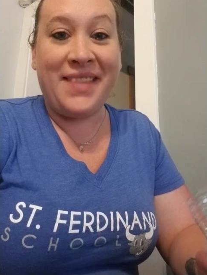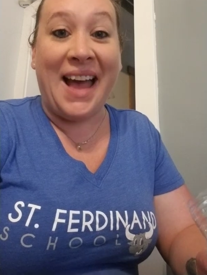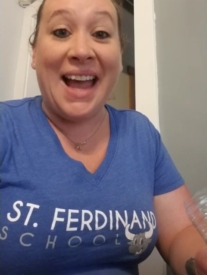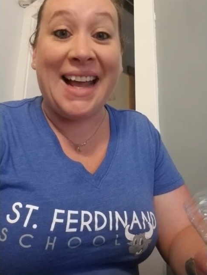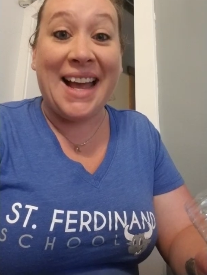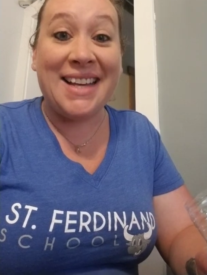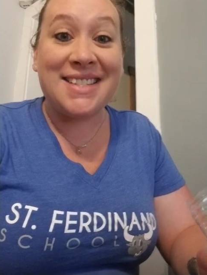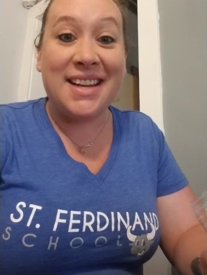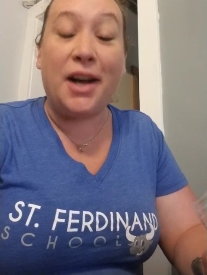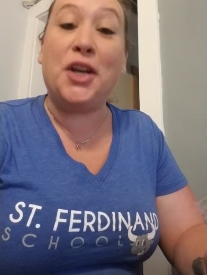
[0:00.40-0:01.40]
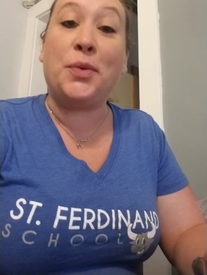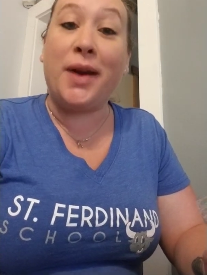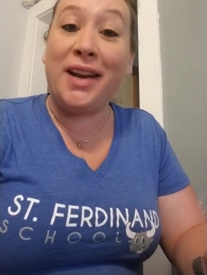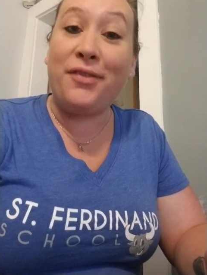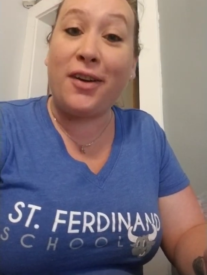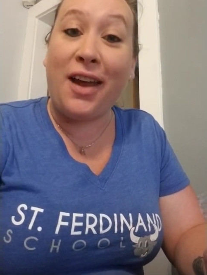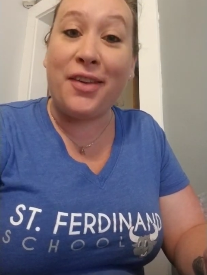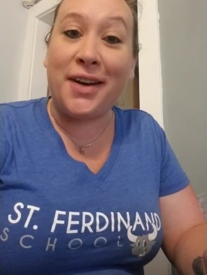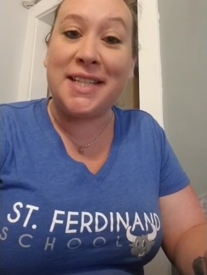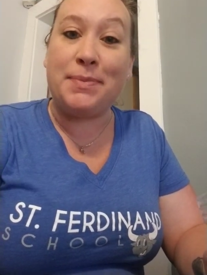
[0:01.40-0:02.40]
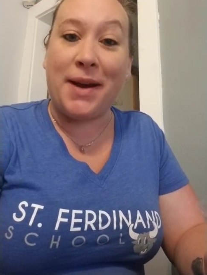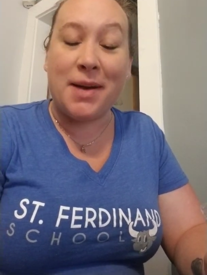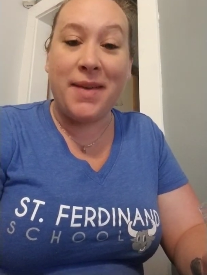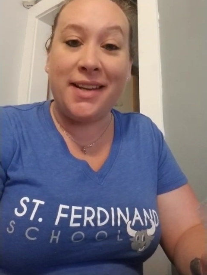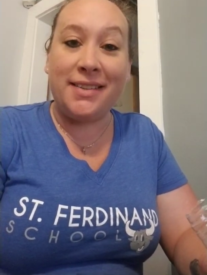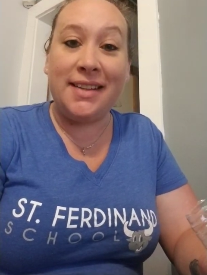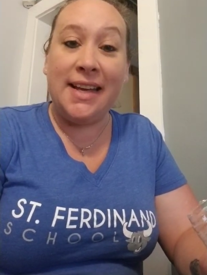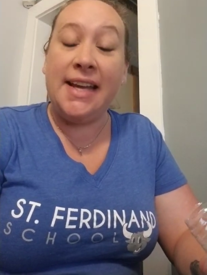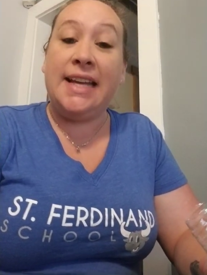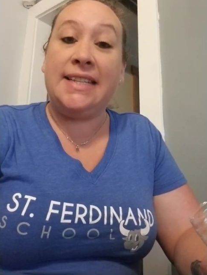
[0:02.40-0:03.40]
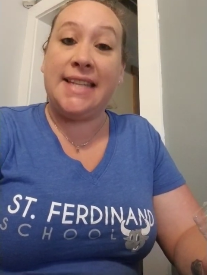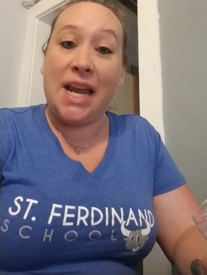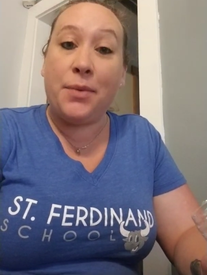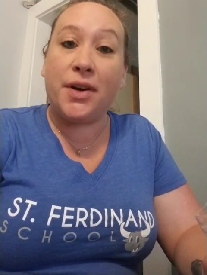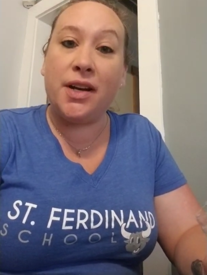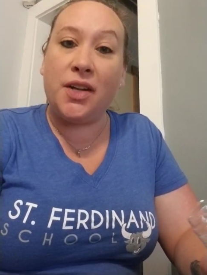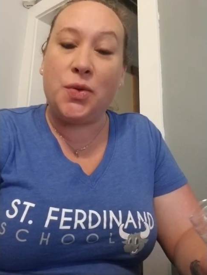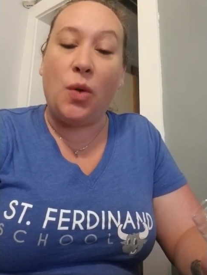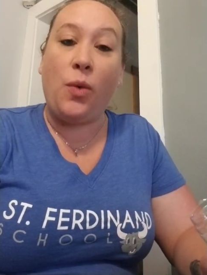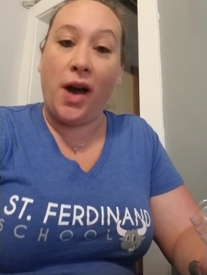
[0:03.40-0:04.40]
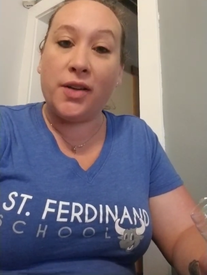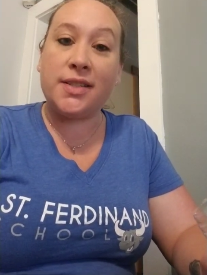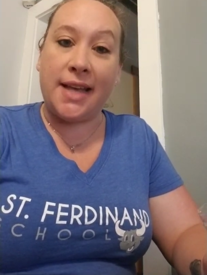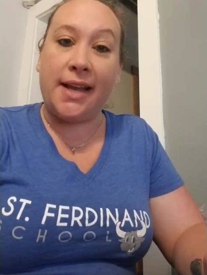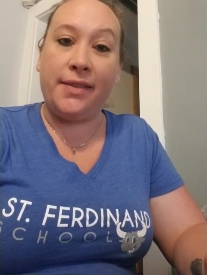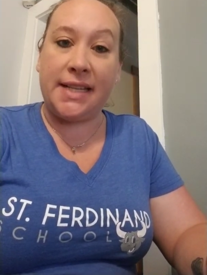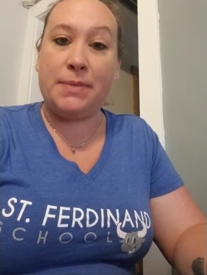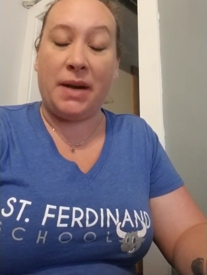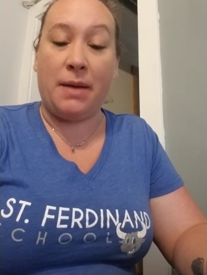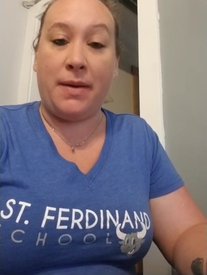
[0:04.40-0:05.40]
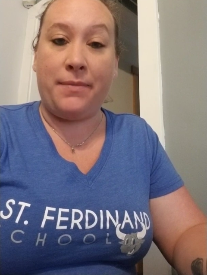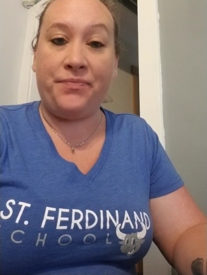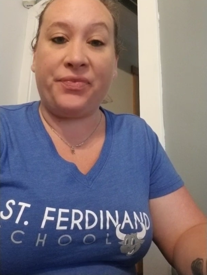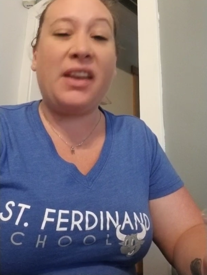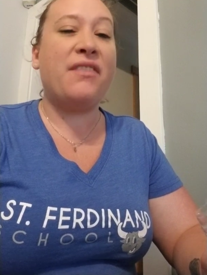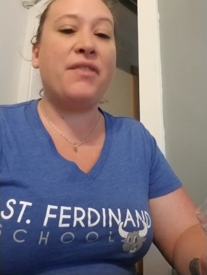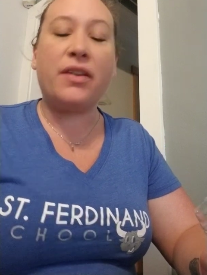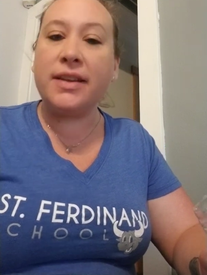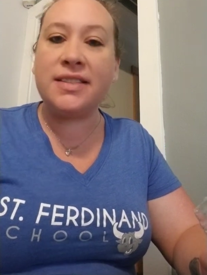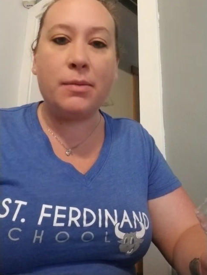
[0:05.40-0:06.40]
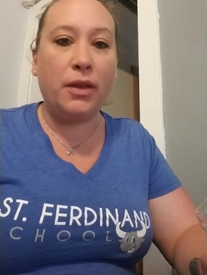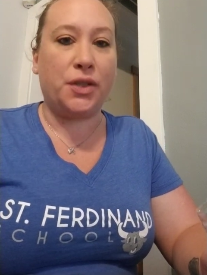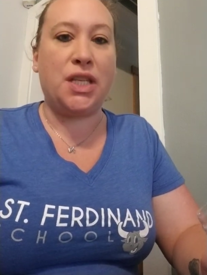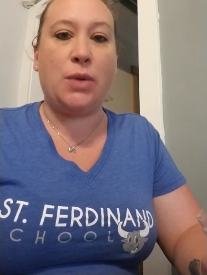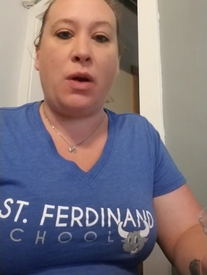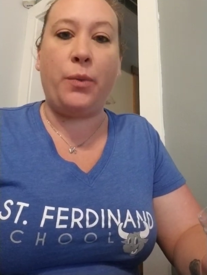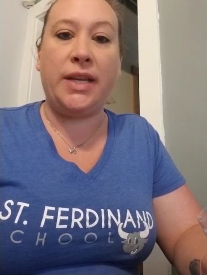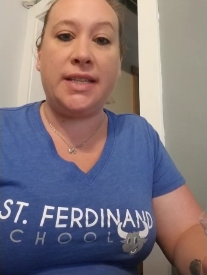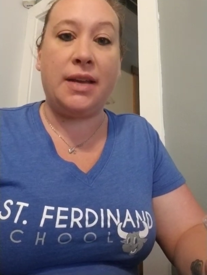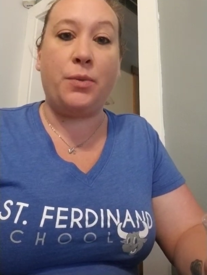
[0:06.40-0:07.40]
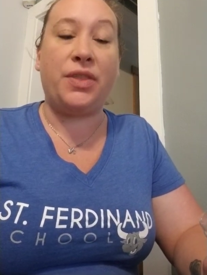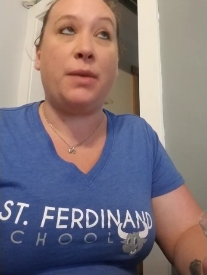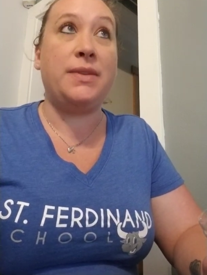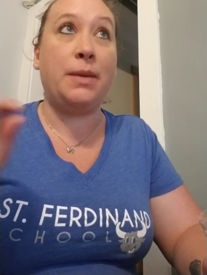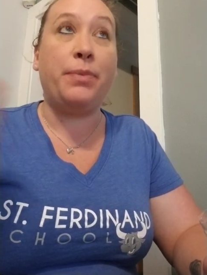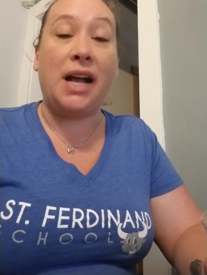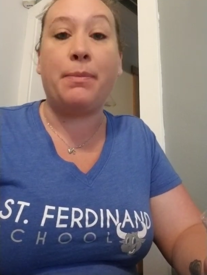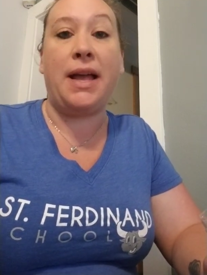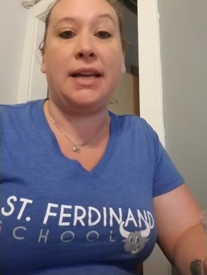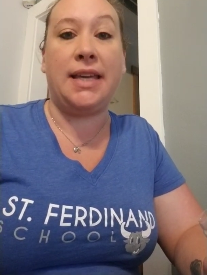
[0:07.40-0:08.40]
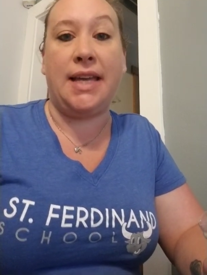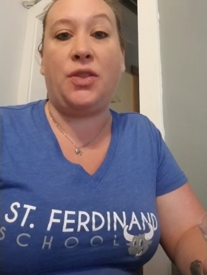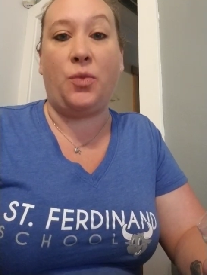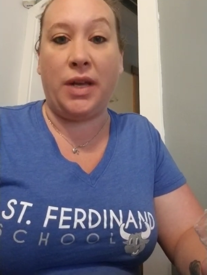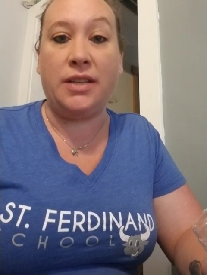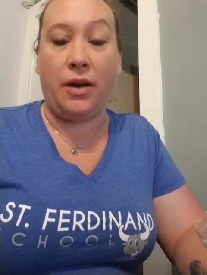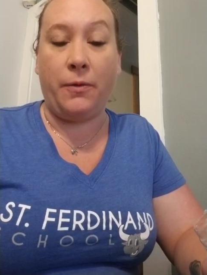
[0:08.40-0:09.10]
Hi guys, are you ready for another experiment? Today we're going to do a water cycle experiment. Very similar to the one we did with the Ziploc baggie in the window.